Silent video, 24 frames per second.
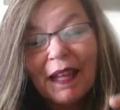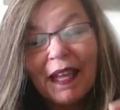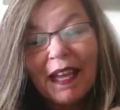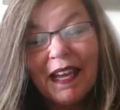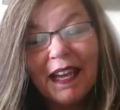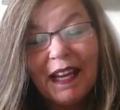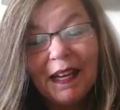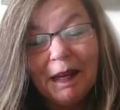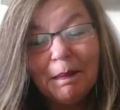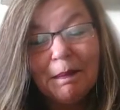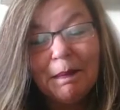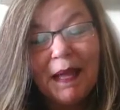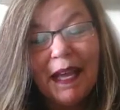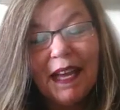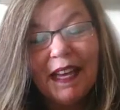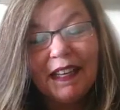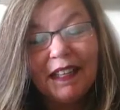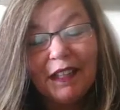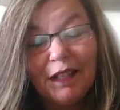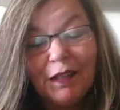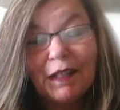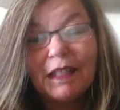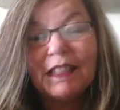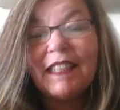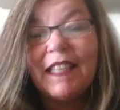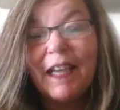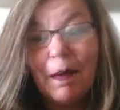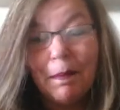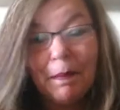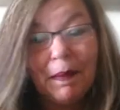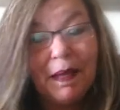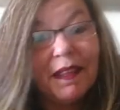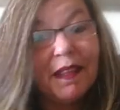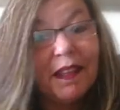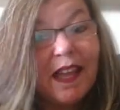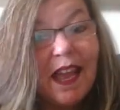And you can tell
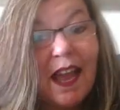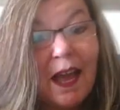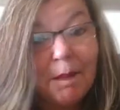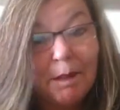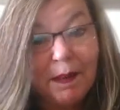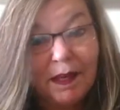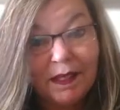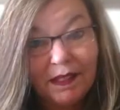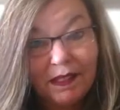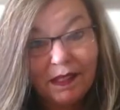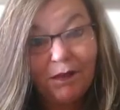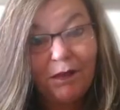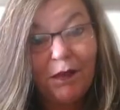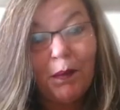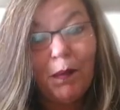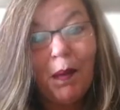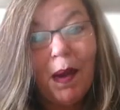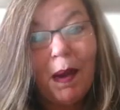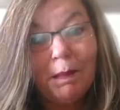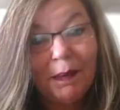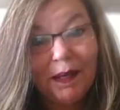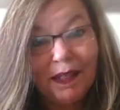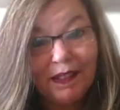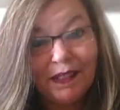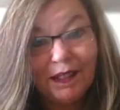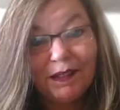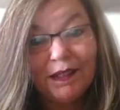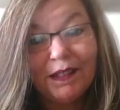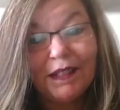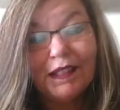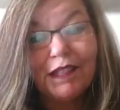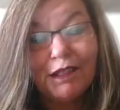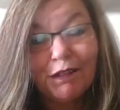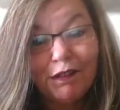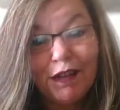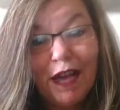me in the comments if you want me to do
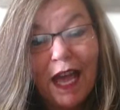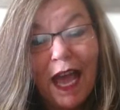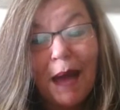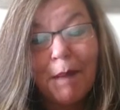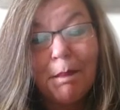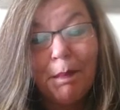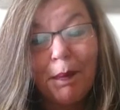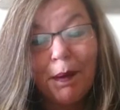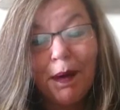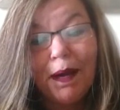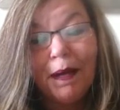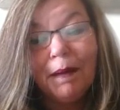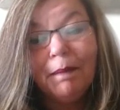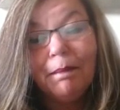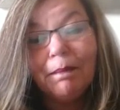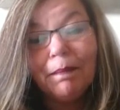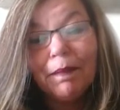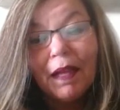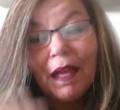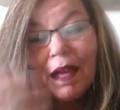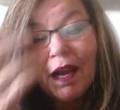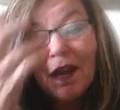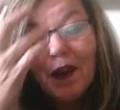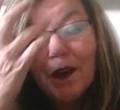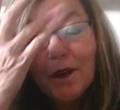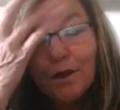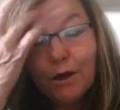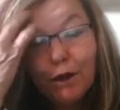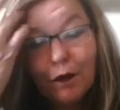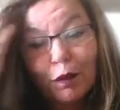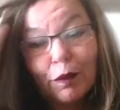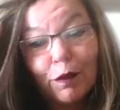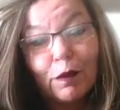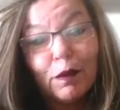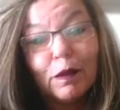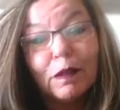this or not. But for
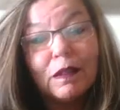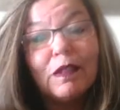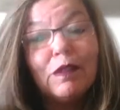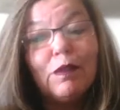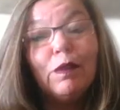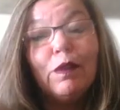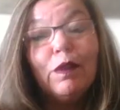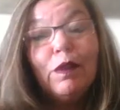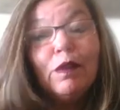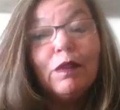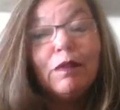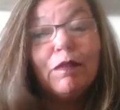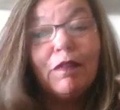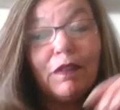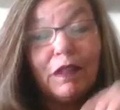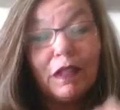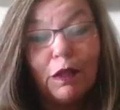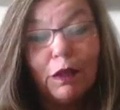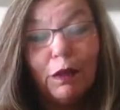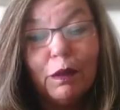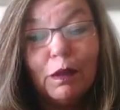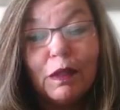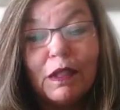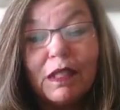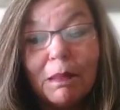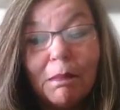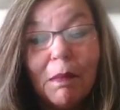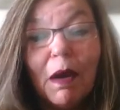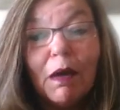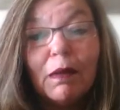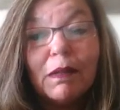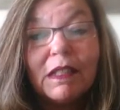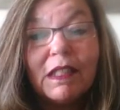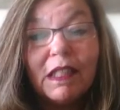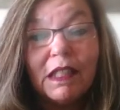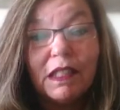those who lose the
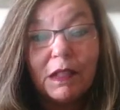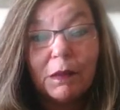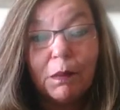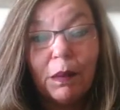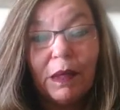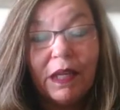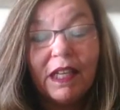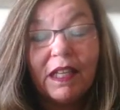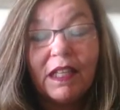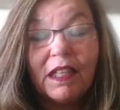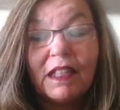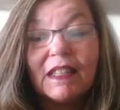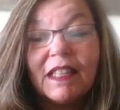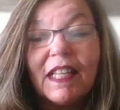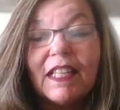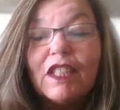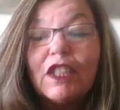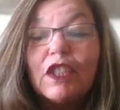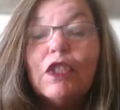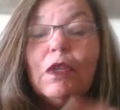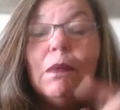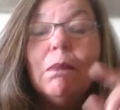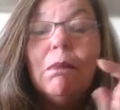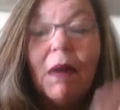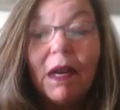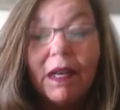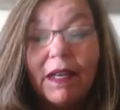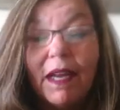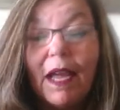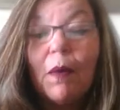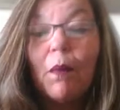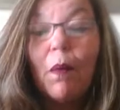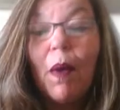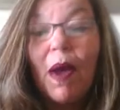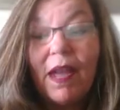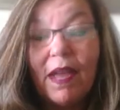most each week, because let's do
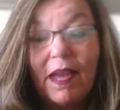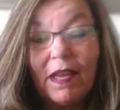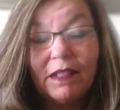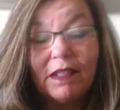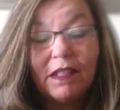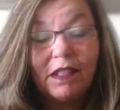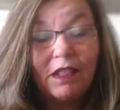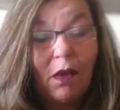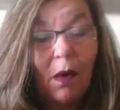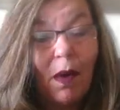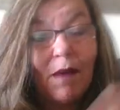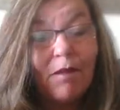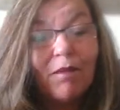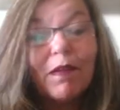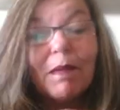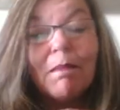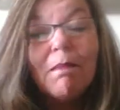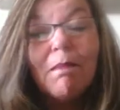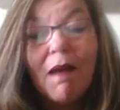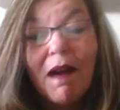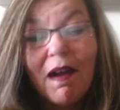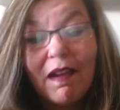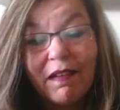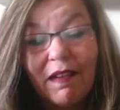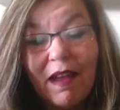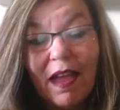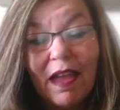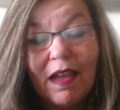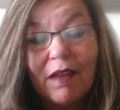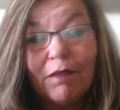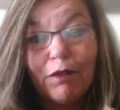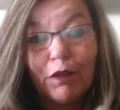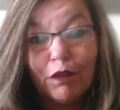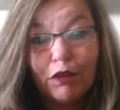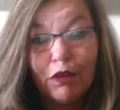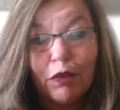Monday weigh-in. So every Monday,
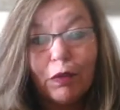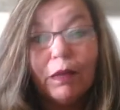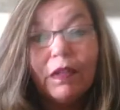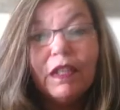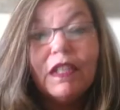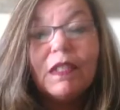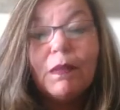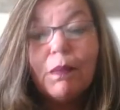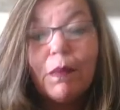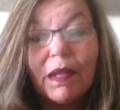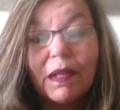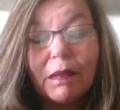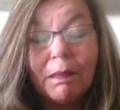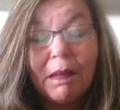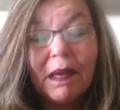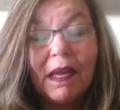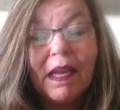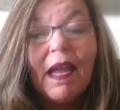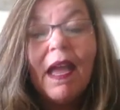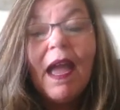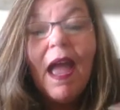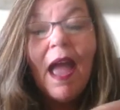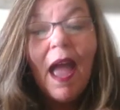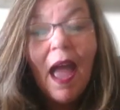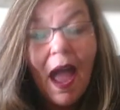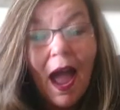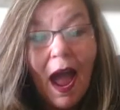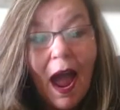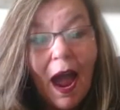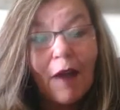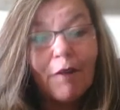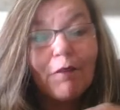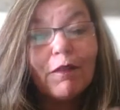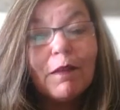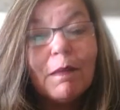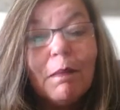if you're doing this with me,
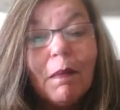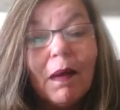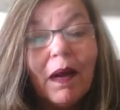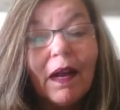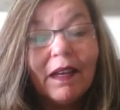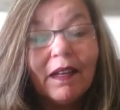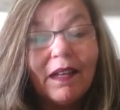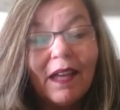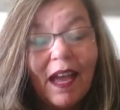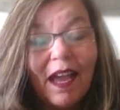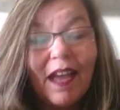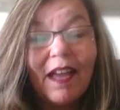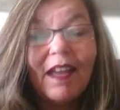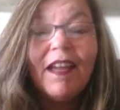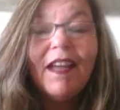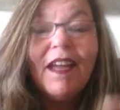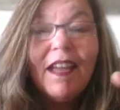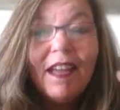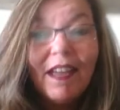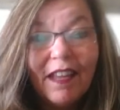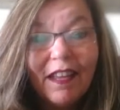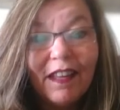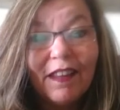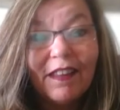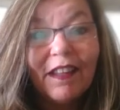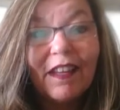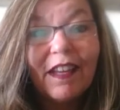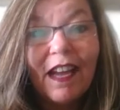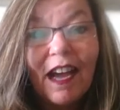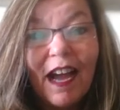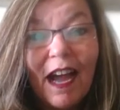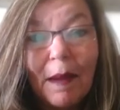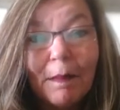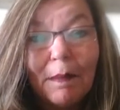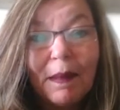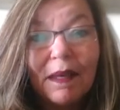every Monday in the
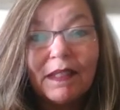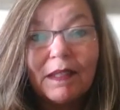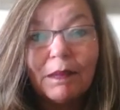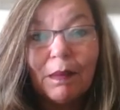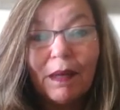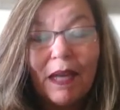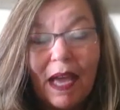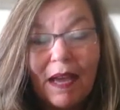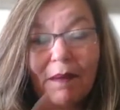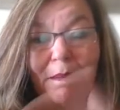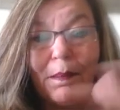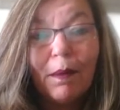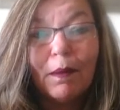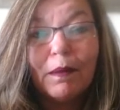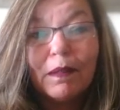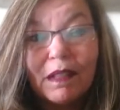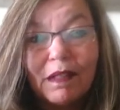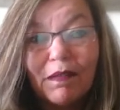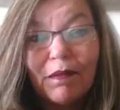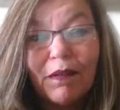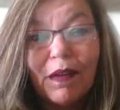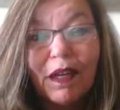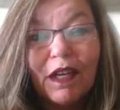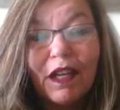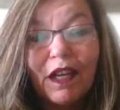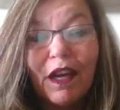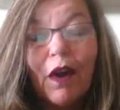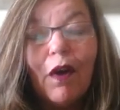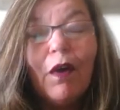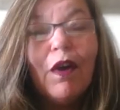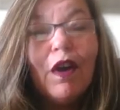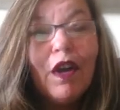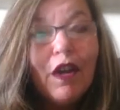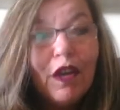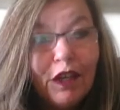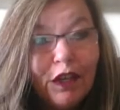comments when I post a video,
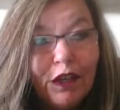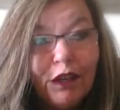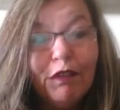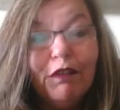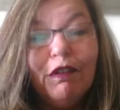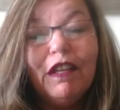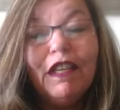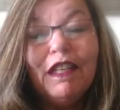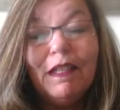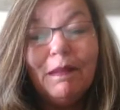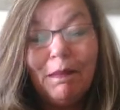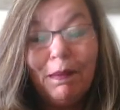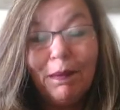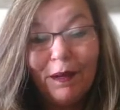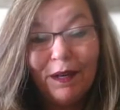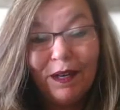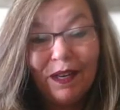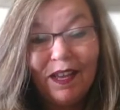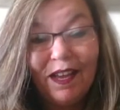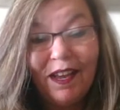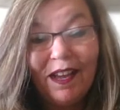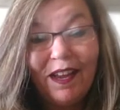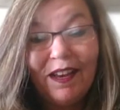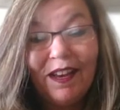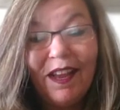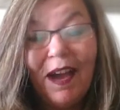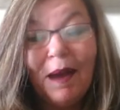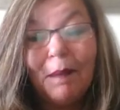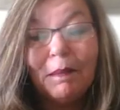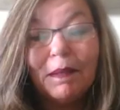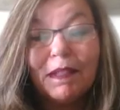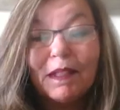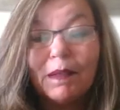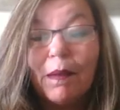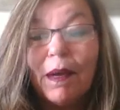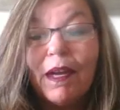you need to put in how
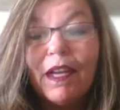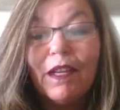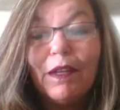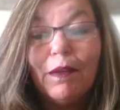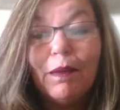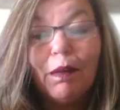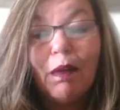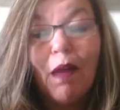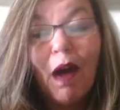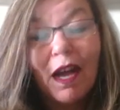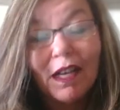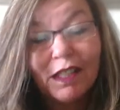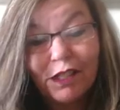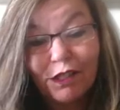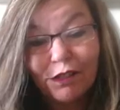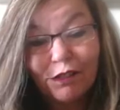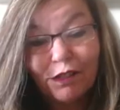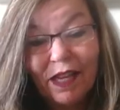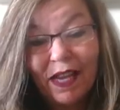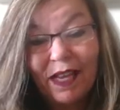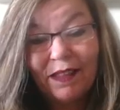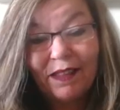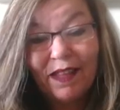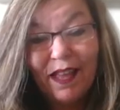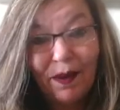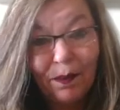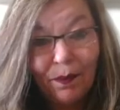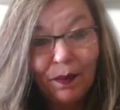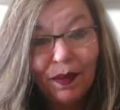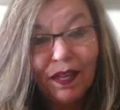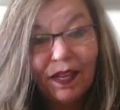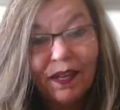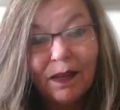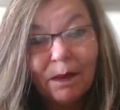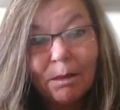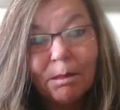much weight you lost or gained that
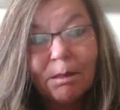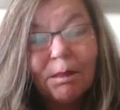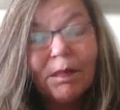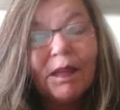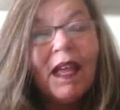week.